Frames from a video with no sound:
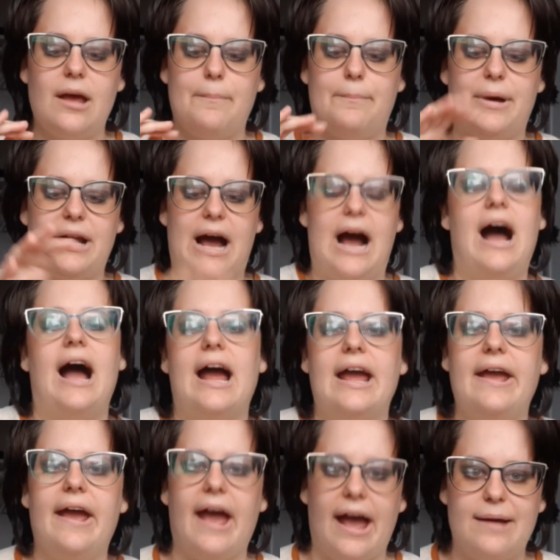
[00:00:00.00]
but
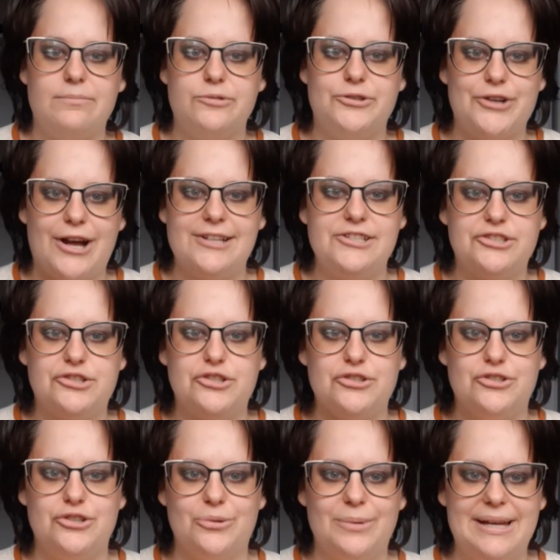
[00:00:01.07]
I am just
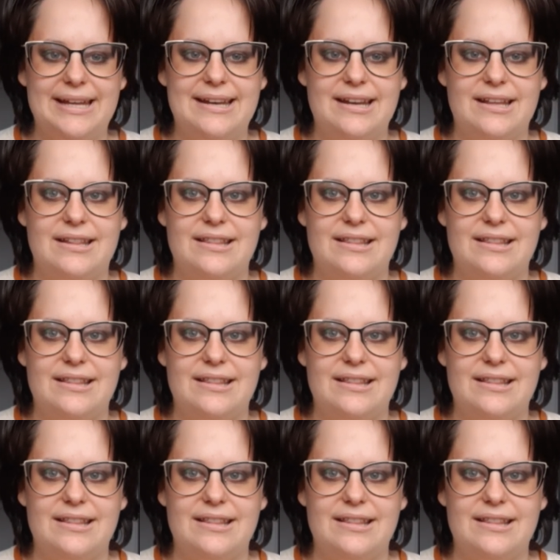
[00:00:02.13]
doing